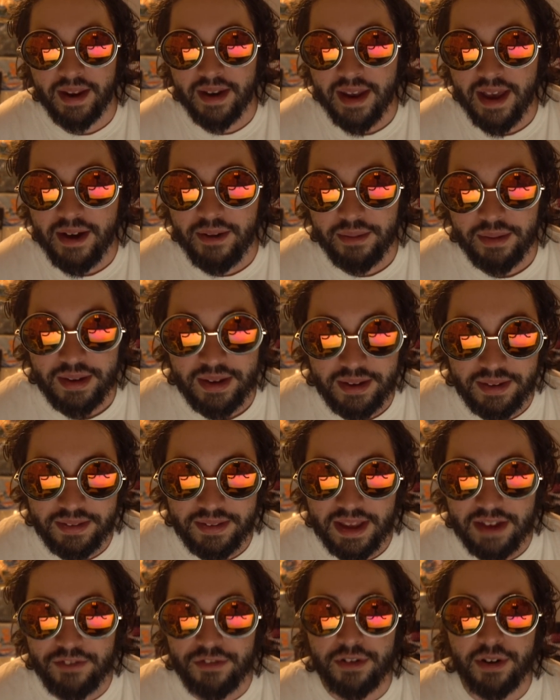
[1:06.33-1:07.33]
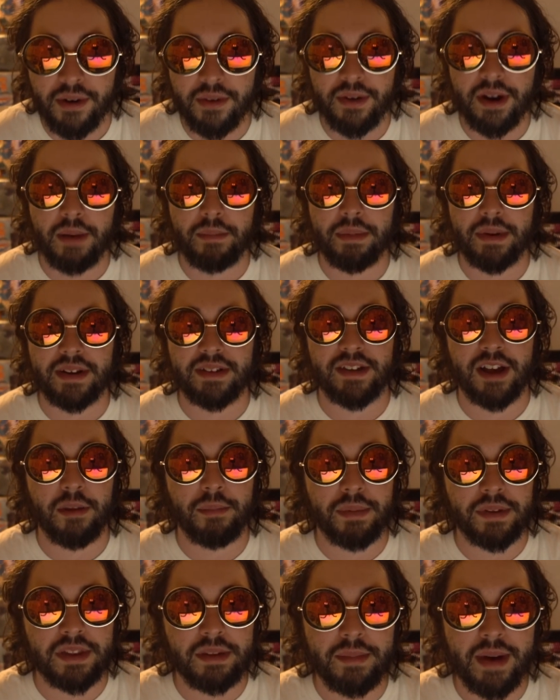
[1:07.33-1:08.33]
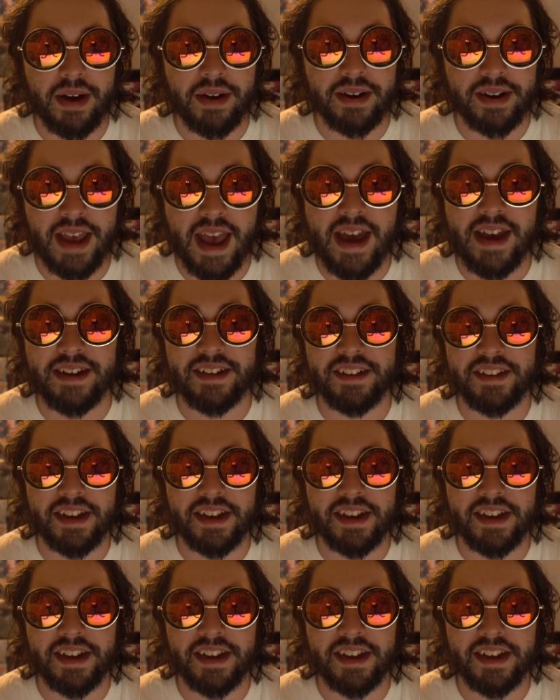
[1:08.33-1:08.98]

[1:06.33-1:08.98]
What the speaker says: Now they've grown up and he's helping them out again,